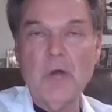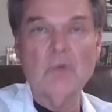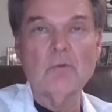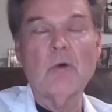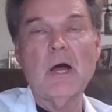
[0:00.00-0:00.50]

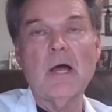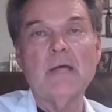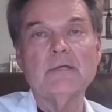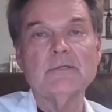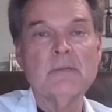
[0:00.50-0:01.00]

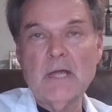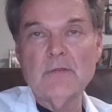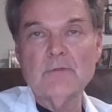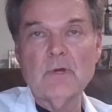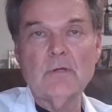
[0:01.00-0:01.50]
bone-wise
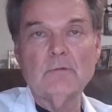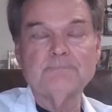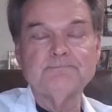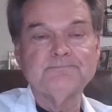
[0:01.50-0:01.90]
down the road.